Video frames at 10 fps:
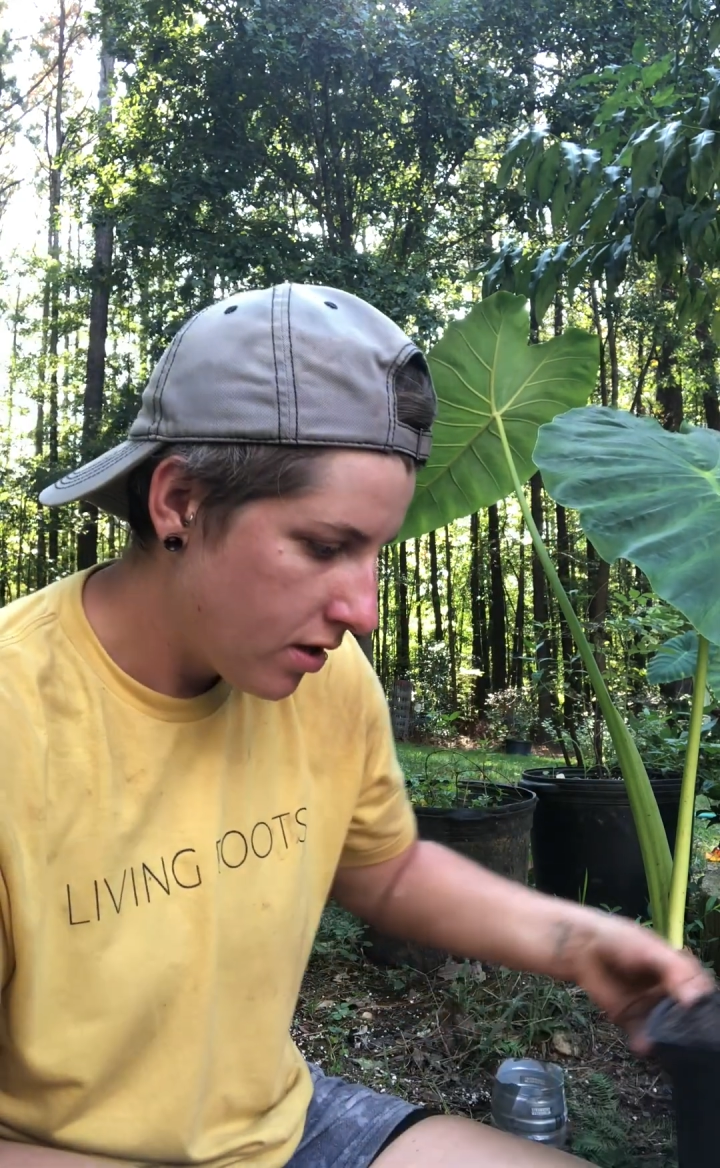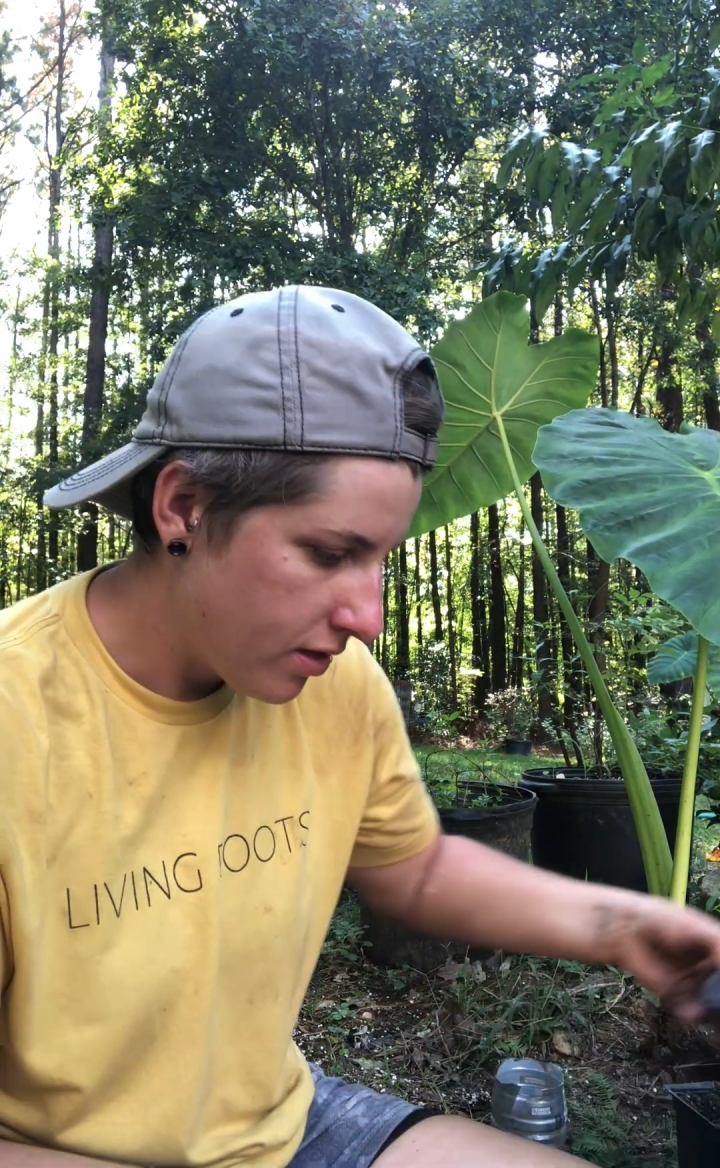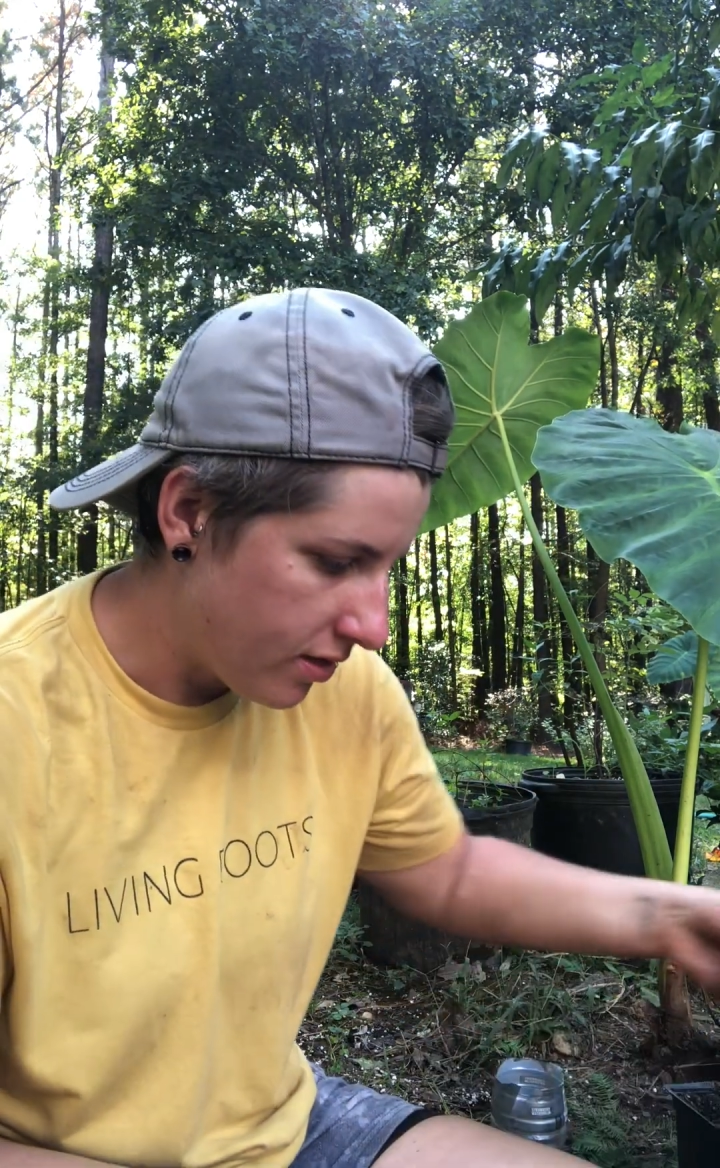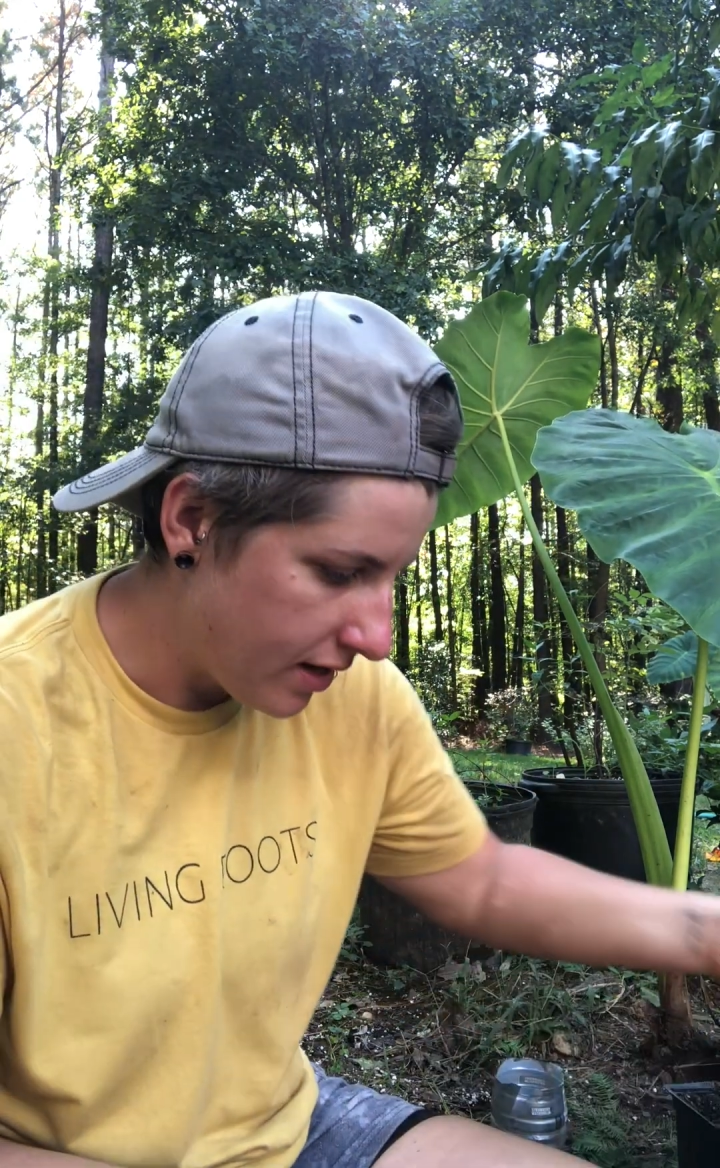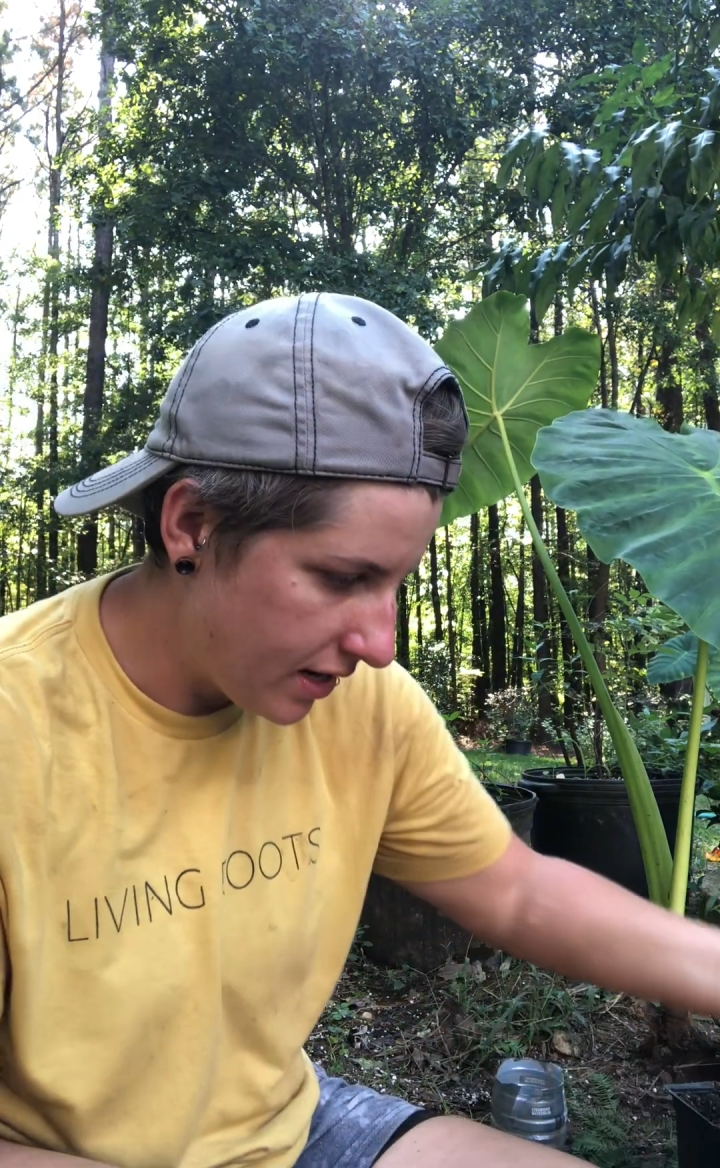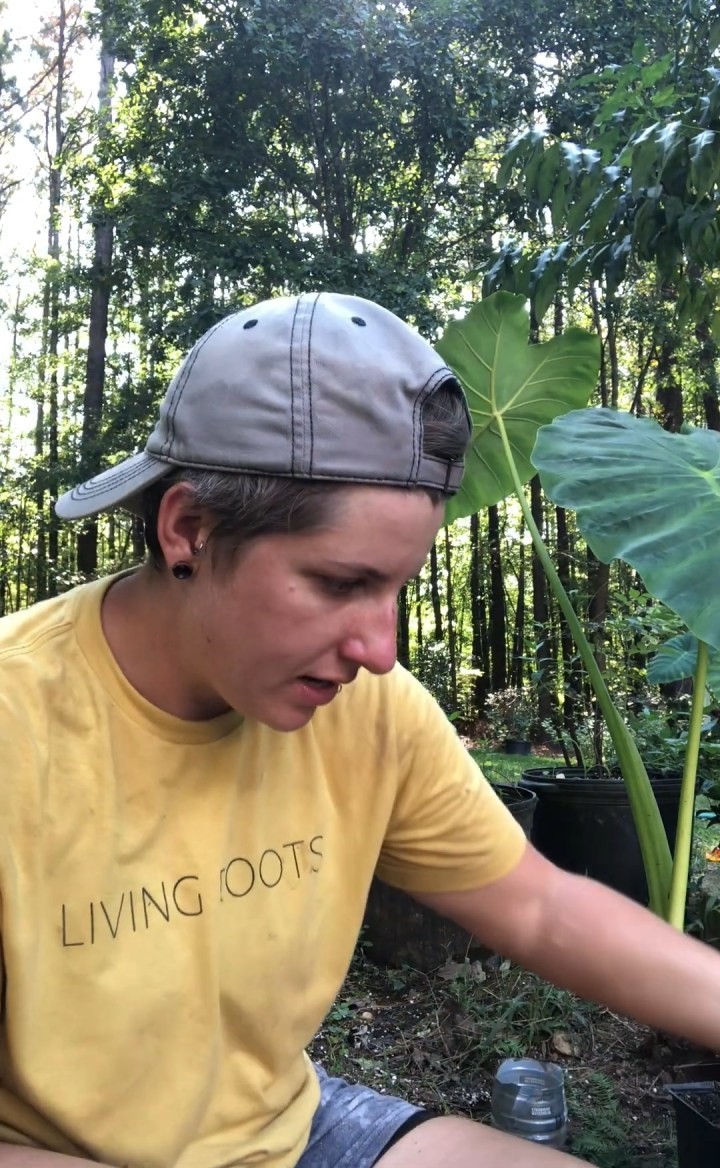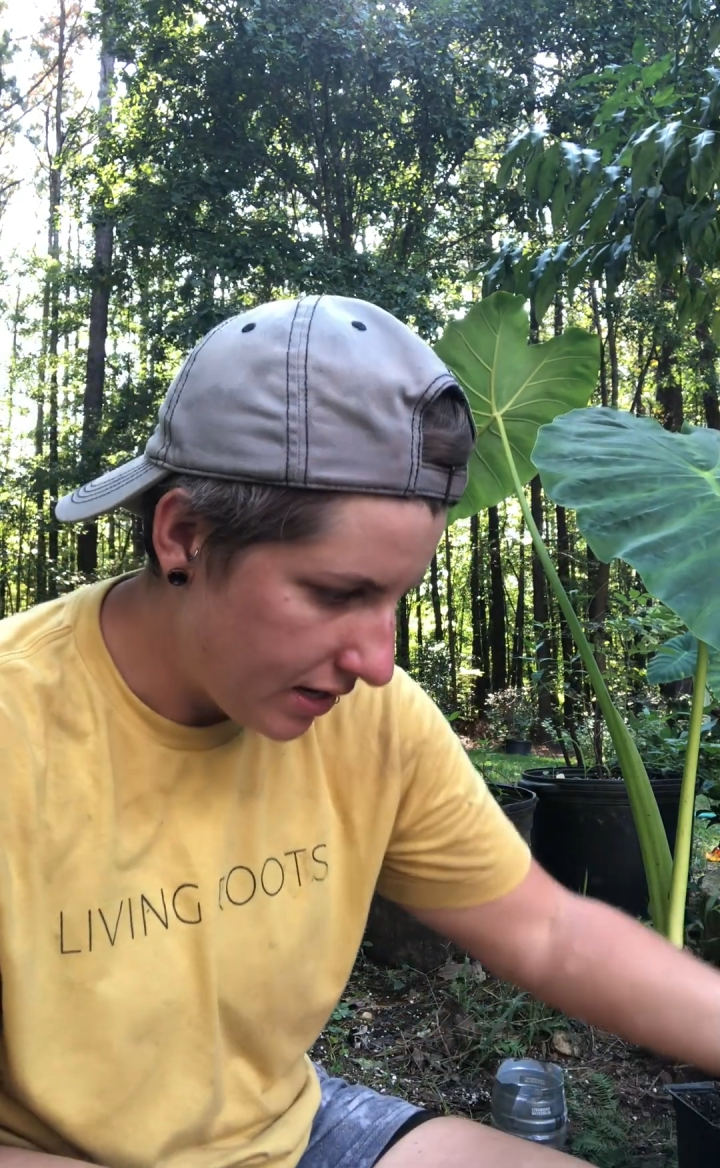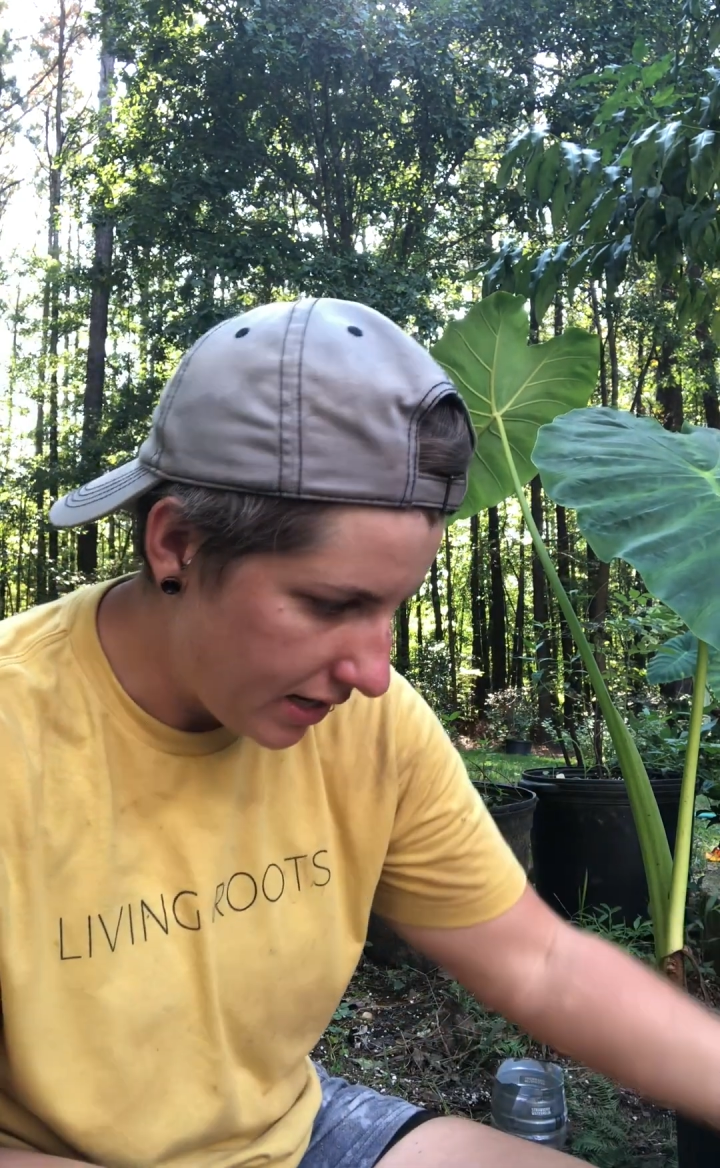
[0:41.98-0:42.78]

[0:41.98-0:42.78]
then